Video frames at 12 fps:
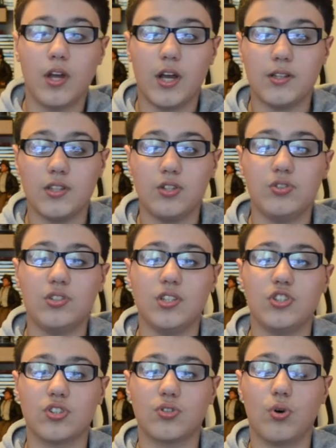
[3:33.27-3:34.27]
And then you see
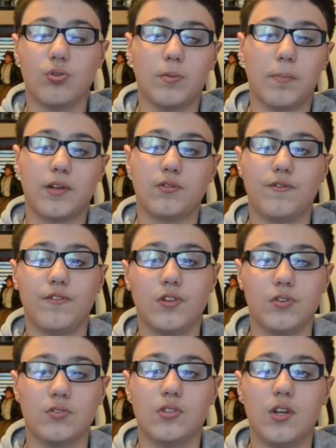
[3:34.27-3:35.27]
just hold the
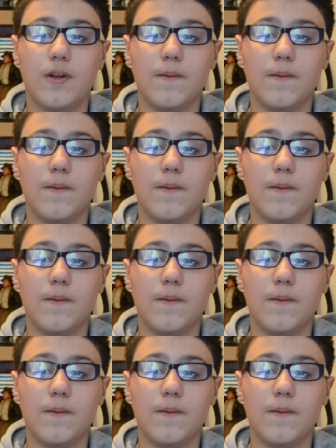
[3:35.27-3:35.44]
battlefield